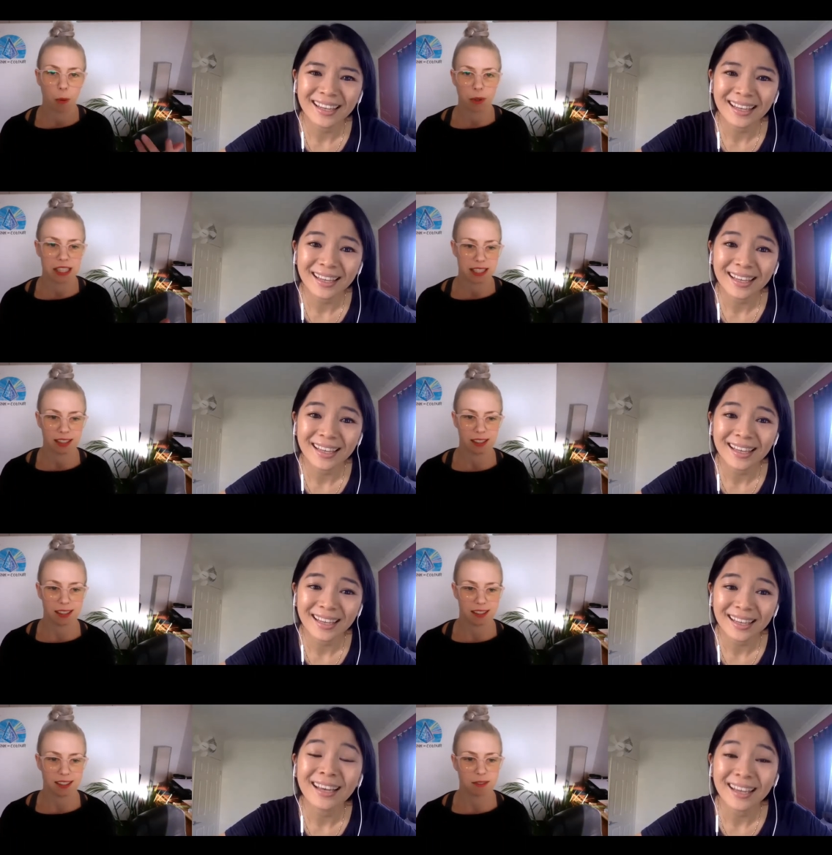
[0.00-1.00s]
Speaker 1: we did
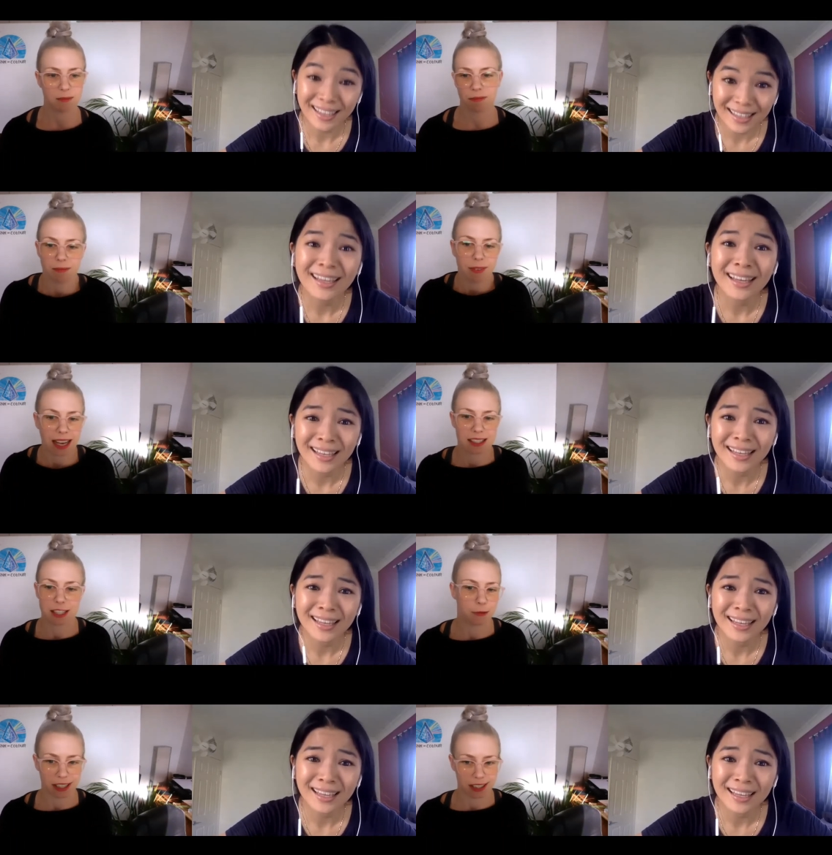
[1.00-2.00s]
as
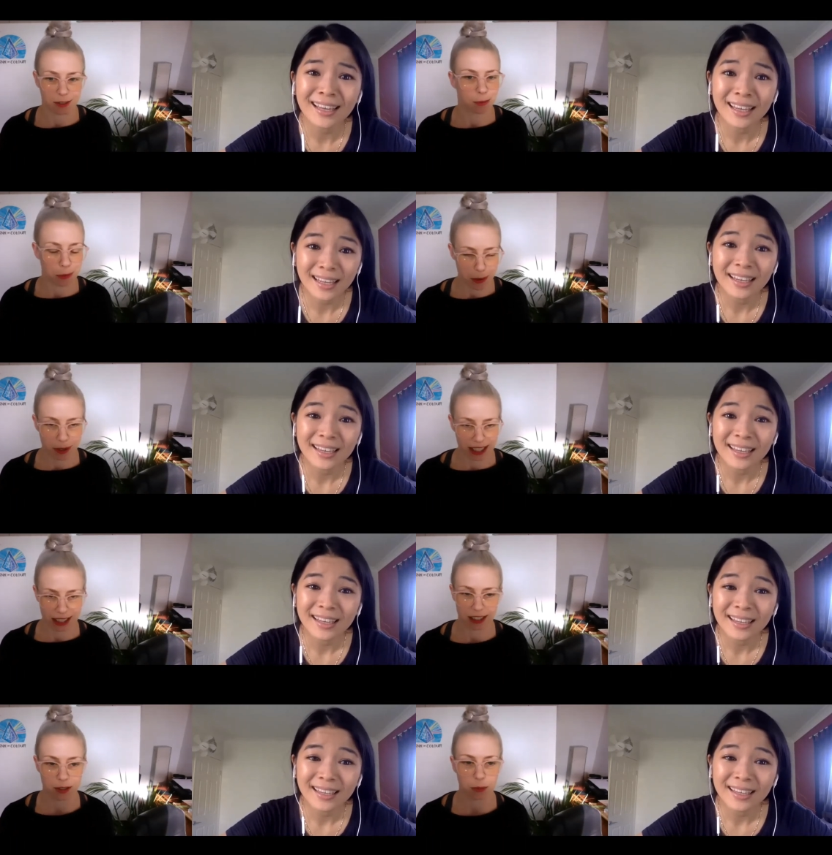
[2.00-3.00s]
activities when we were
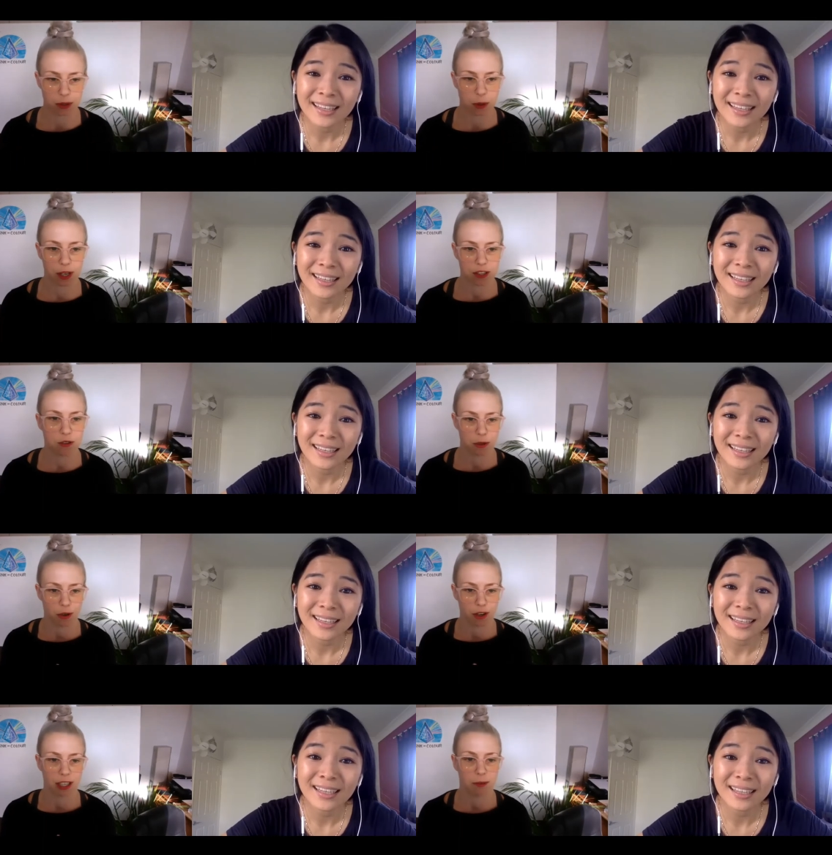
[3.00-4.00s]
kids was always
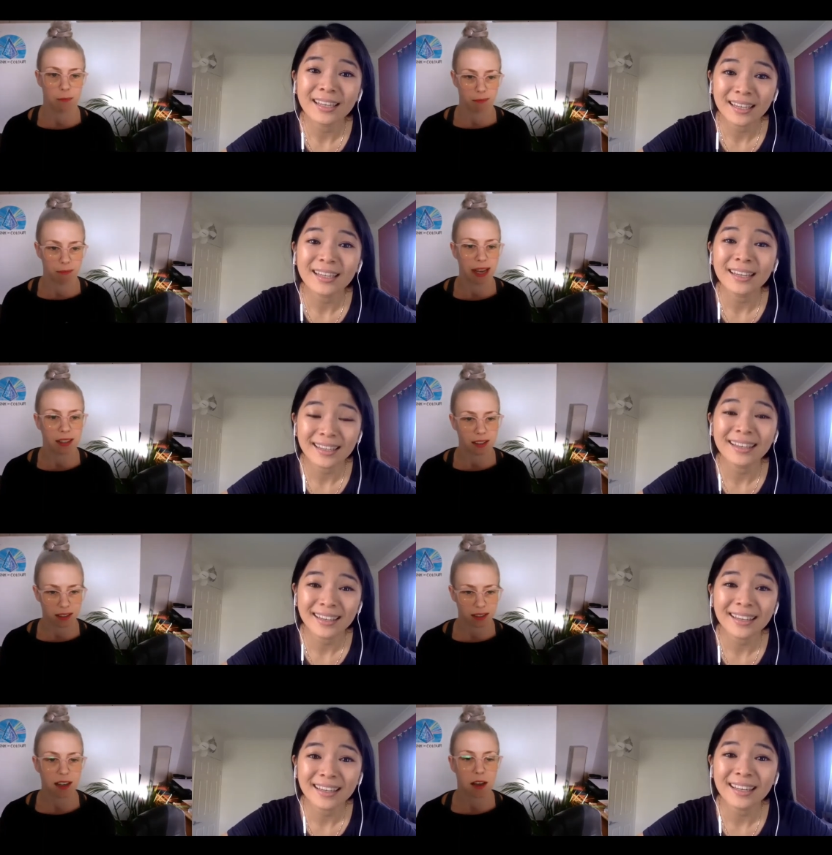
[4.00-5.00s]
drawing and making
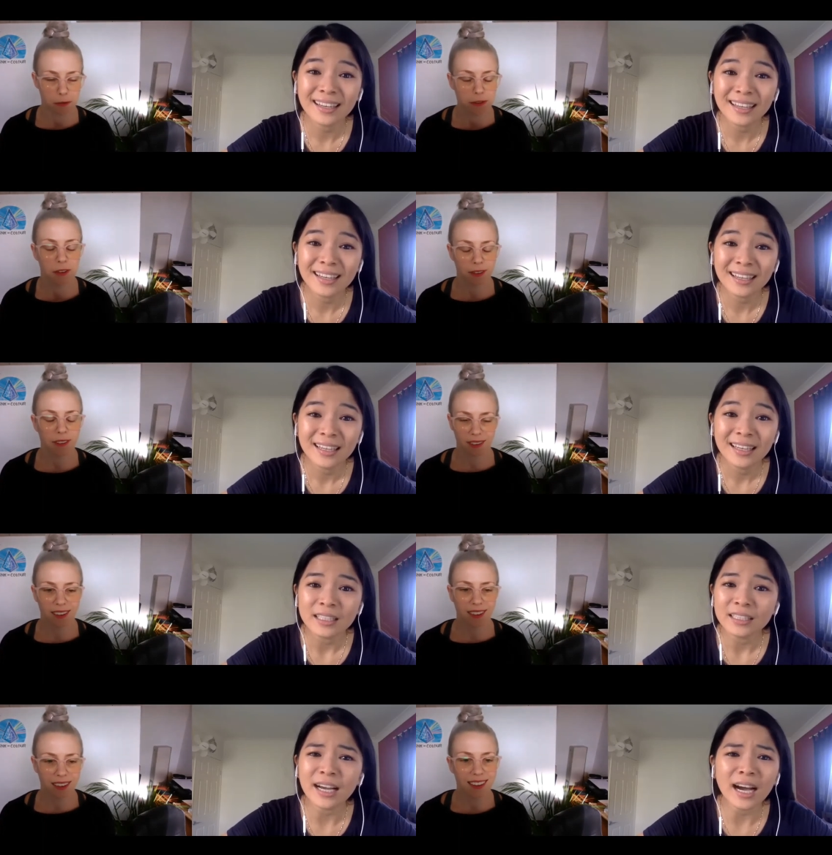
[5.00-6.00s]
stuff.
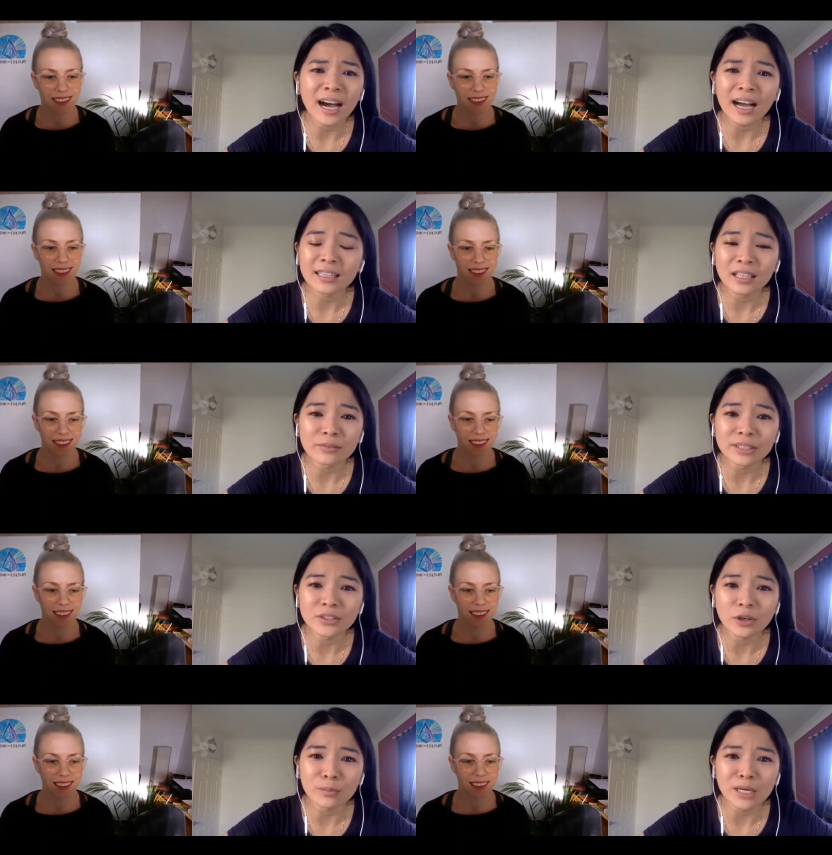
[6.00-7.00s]
Speaker 2: Yeah, I
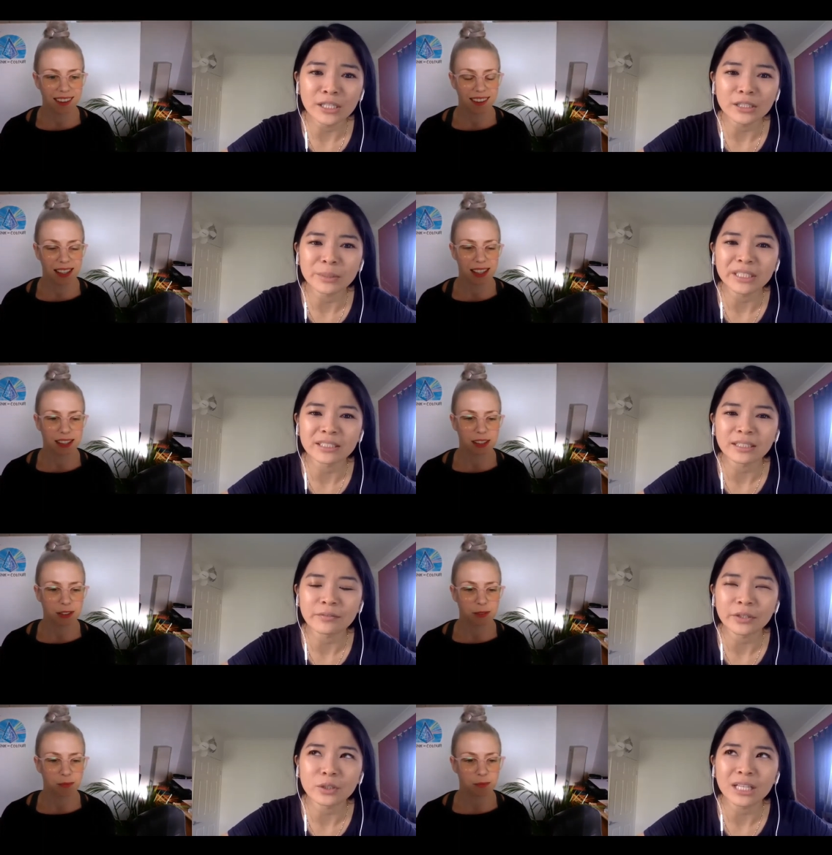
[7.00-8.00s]
love it so much
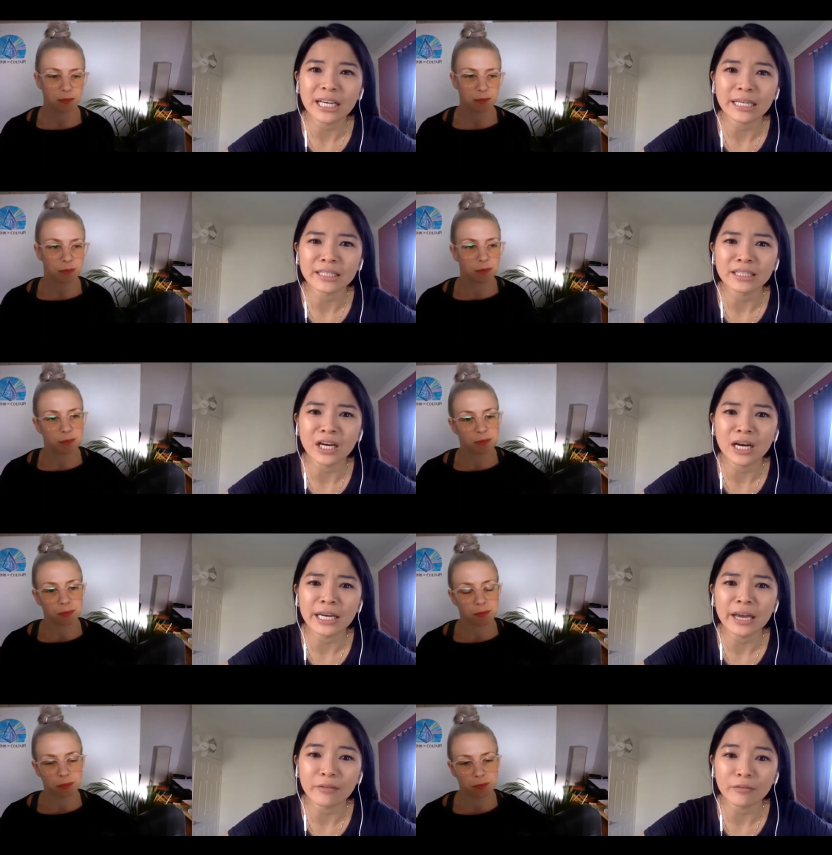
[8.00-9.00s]
because I feel like
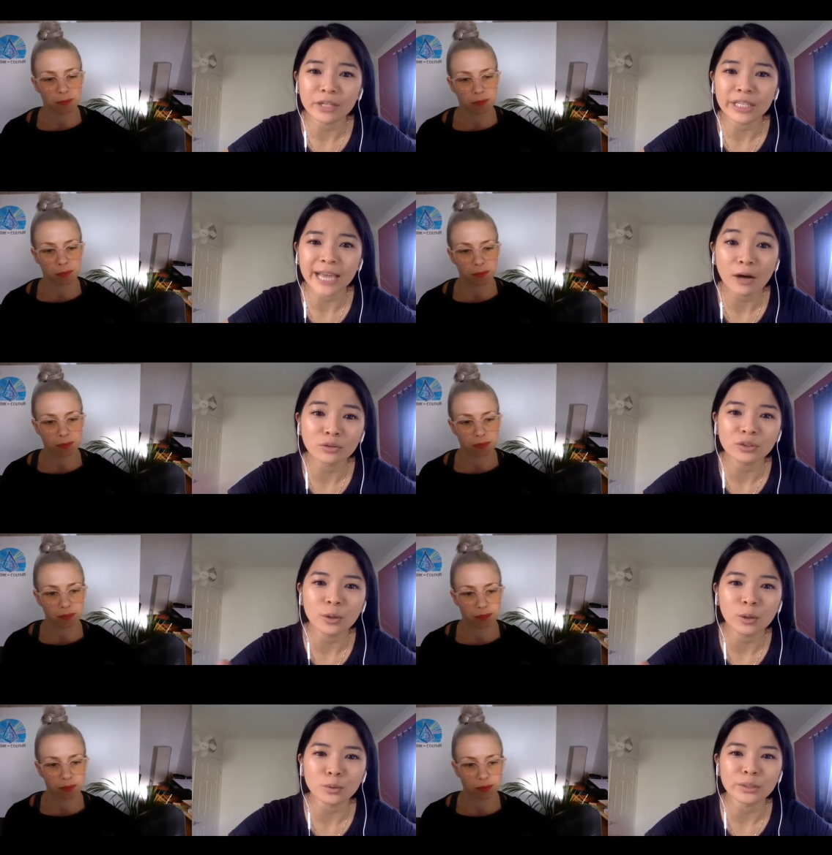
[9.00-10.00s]
not every
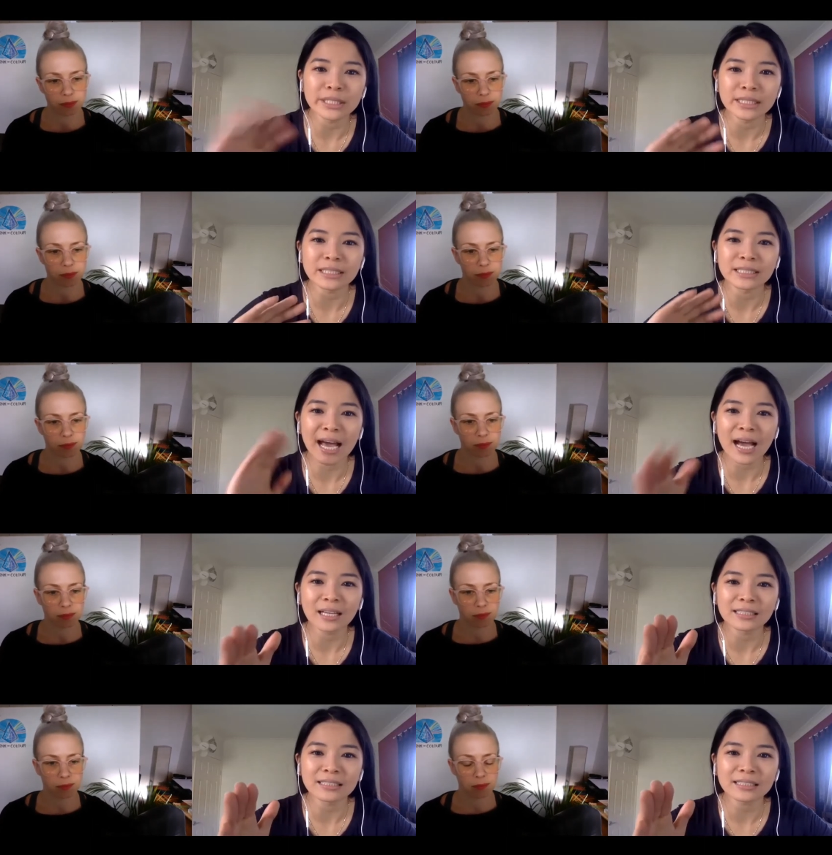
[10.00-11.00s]
household is
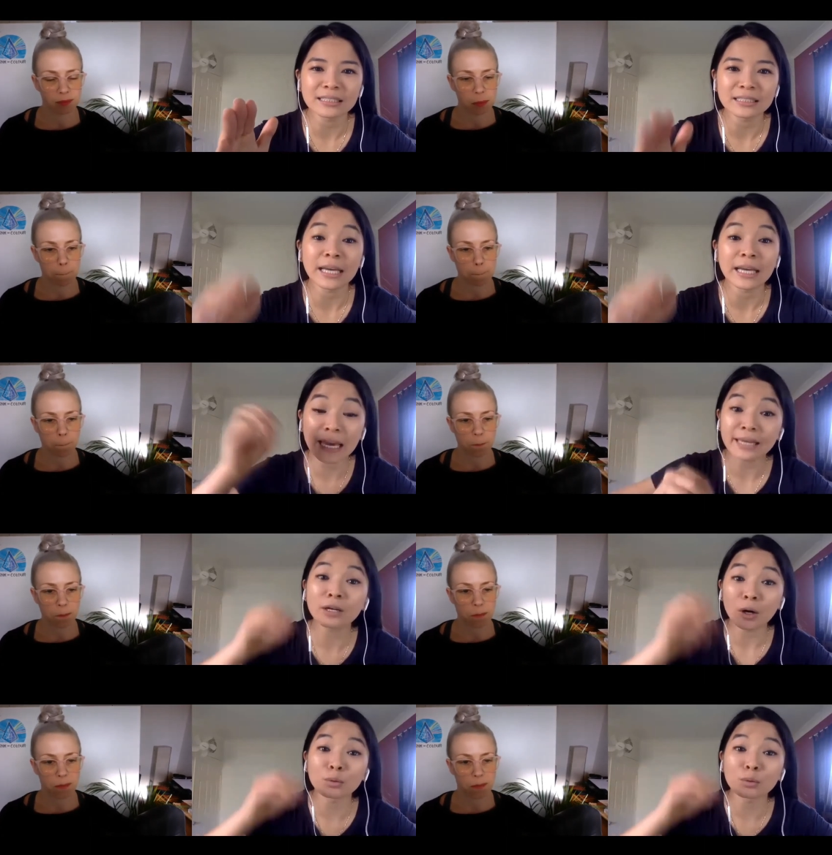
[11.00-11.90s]
that artistic. And